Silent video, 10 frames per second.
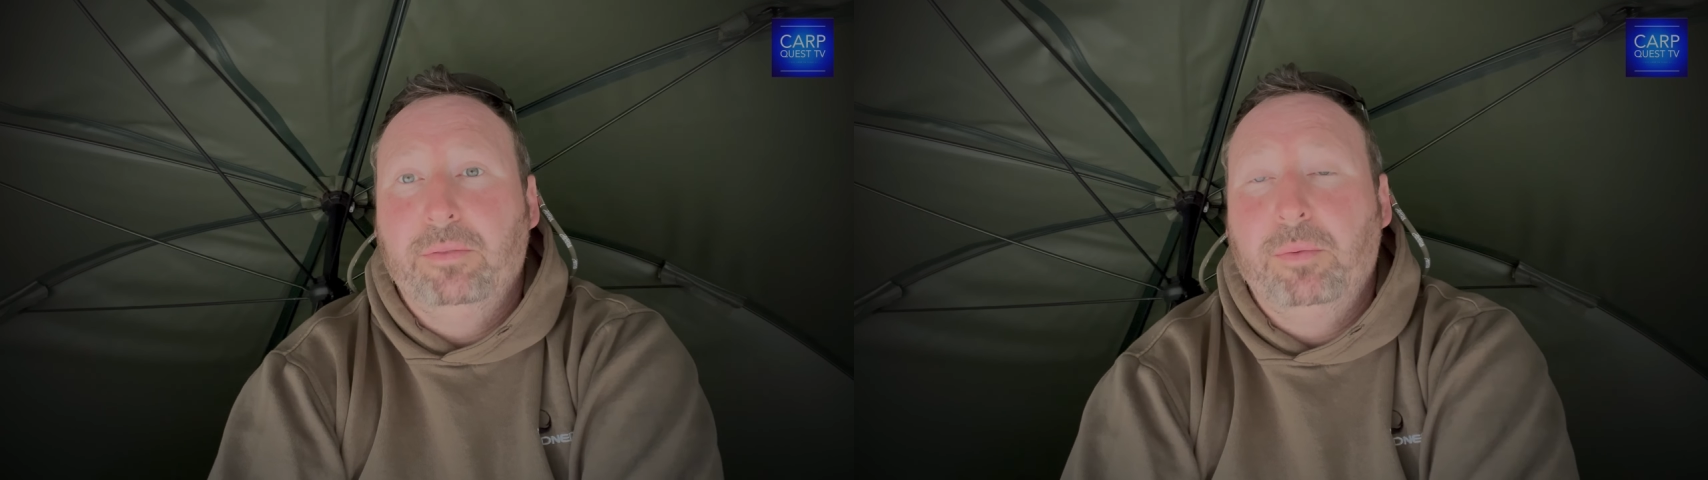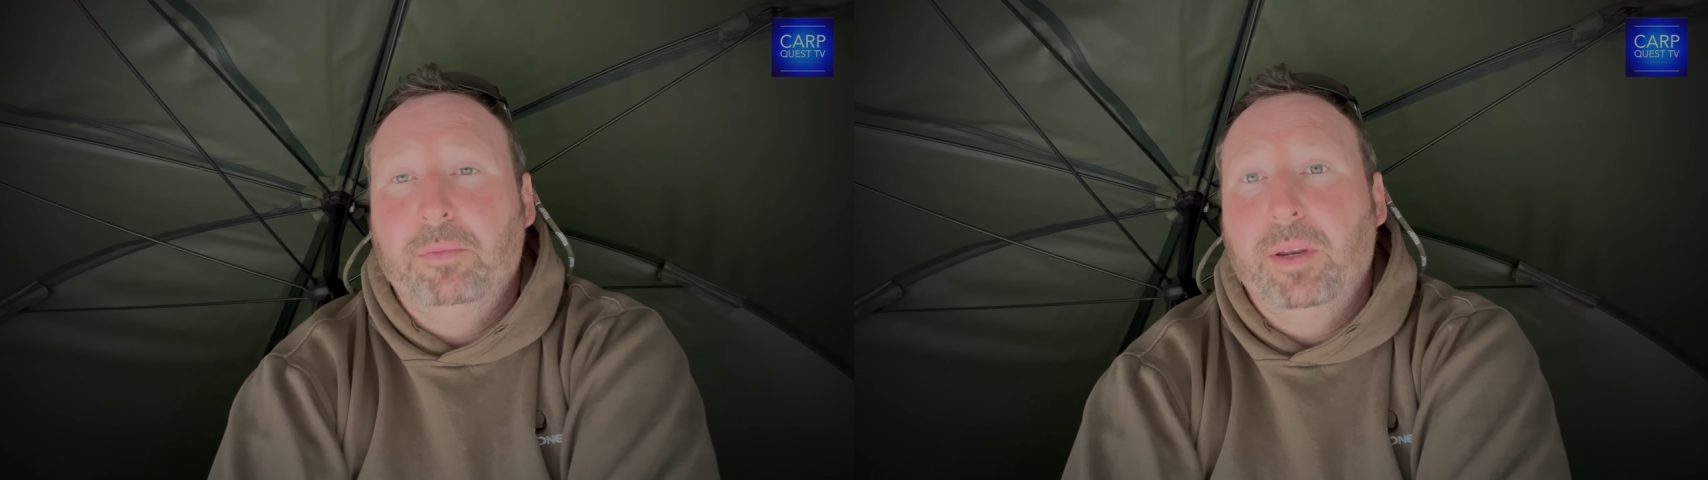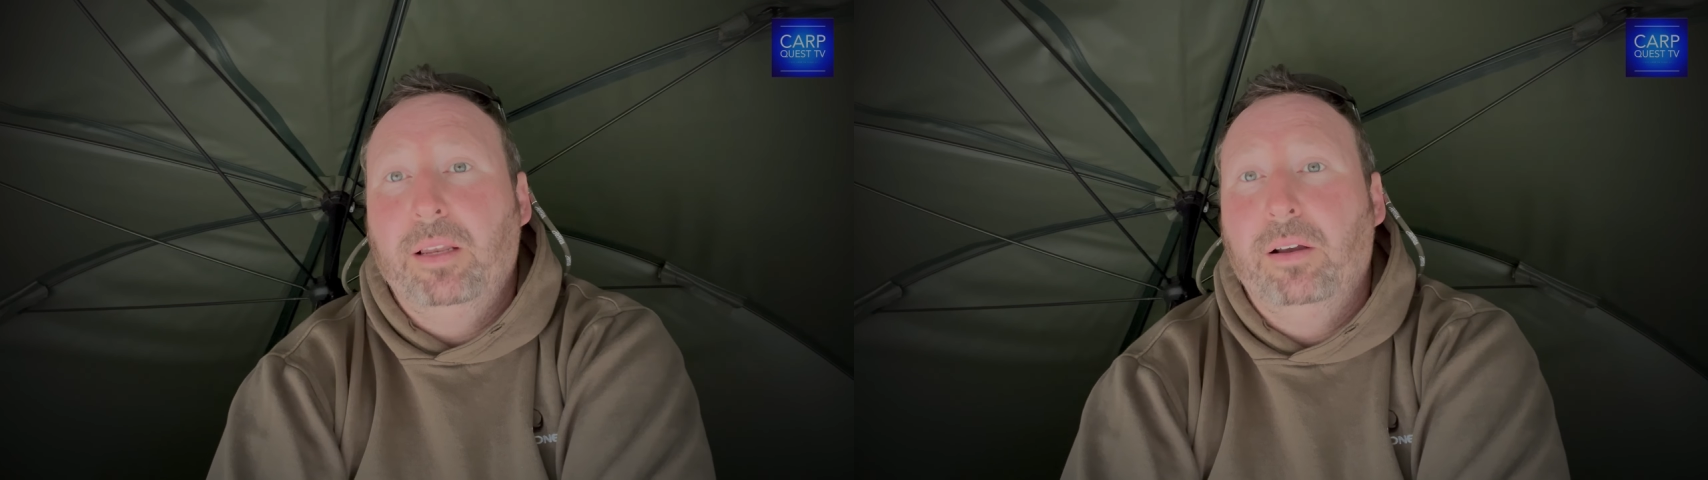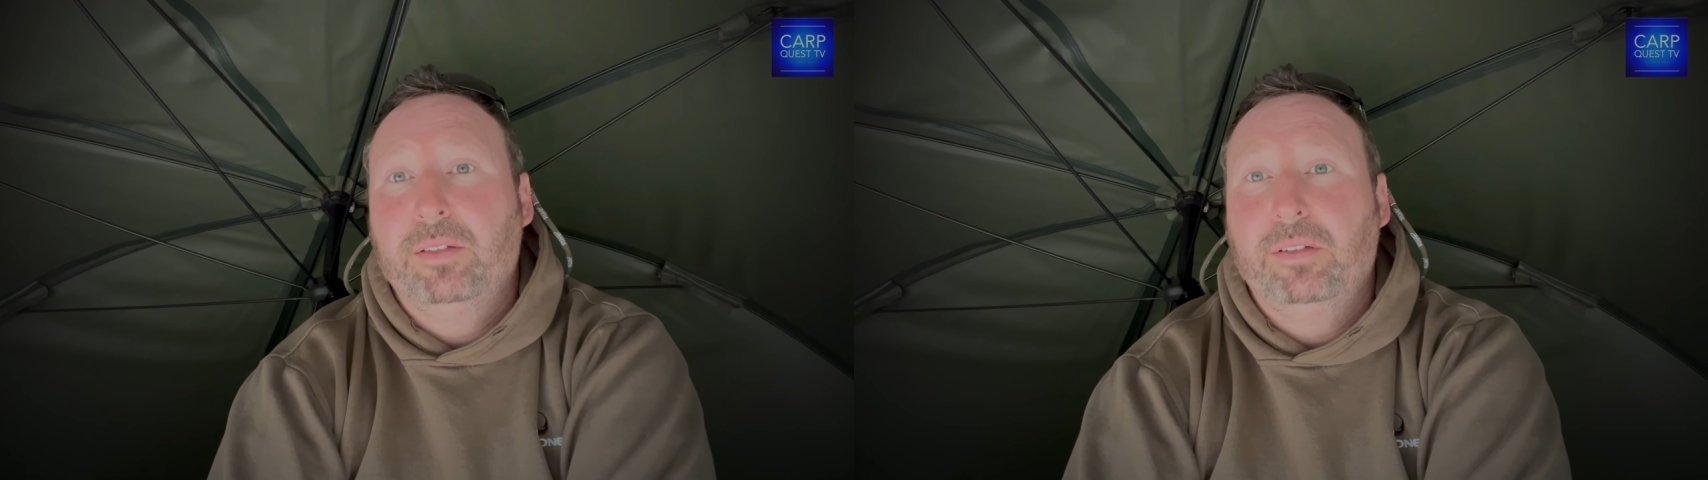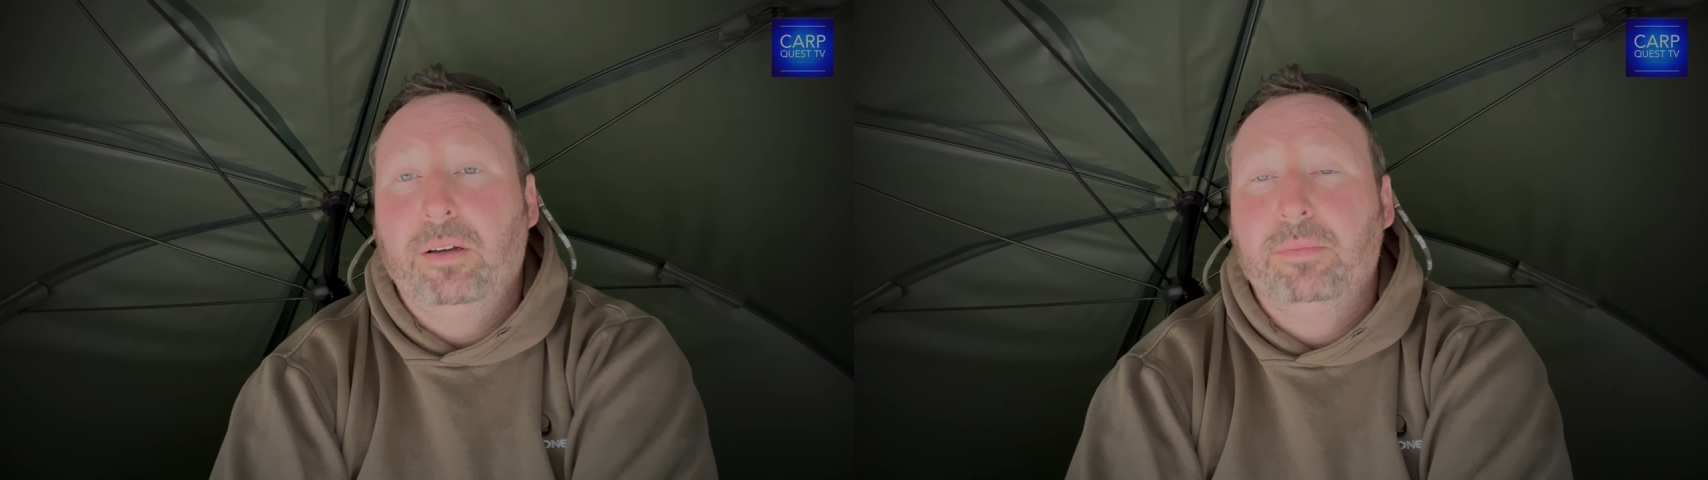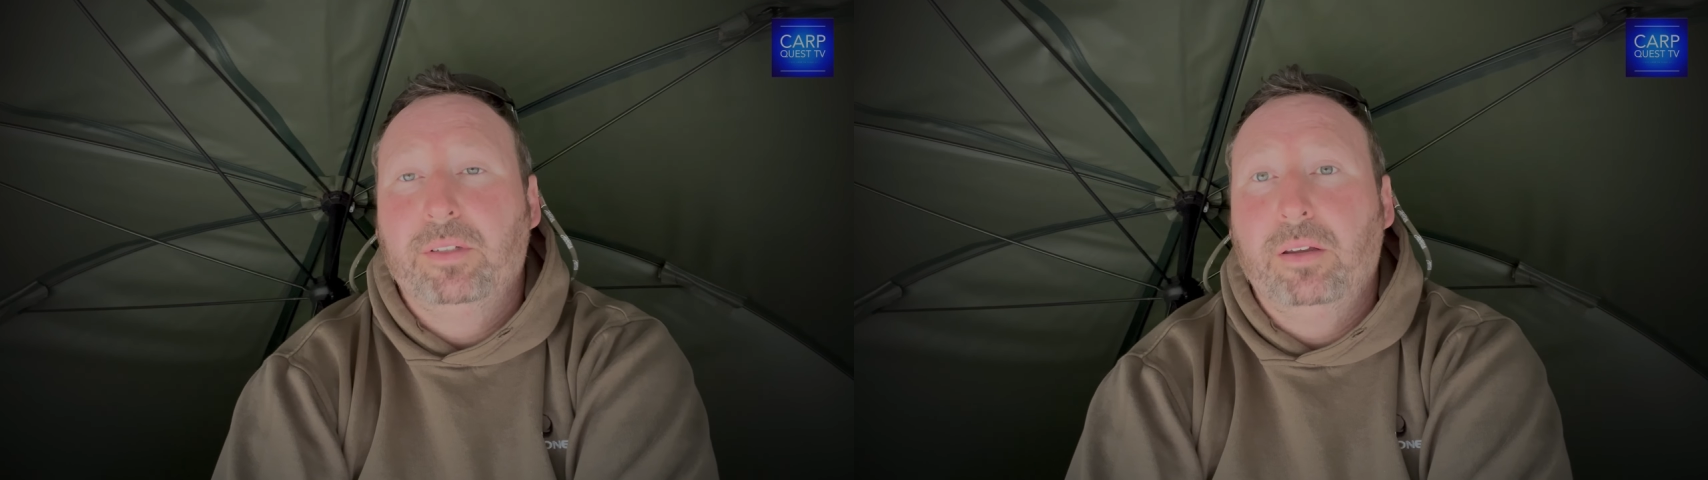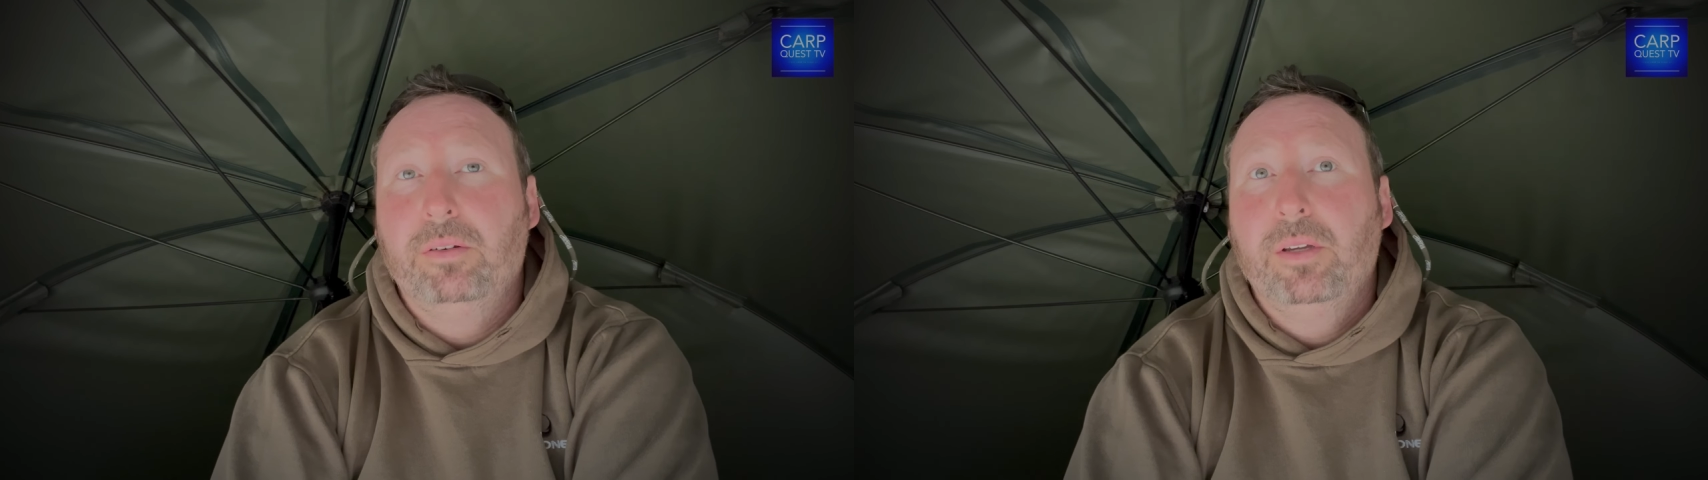when we went last time. So